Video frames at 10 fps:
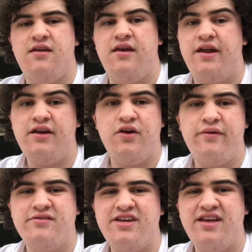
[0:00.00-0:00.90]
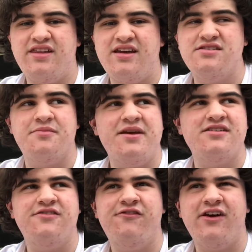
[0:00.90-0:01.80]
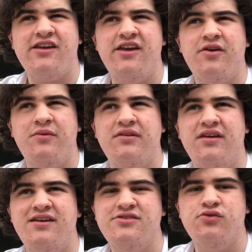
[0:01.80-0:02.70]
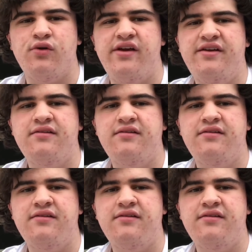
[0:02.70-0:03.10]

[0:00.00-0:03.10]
And I know you're taking that as the biggest fuck you in history.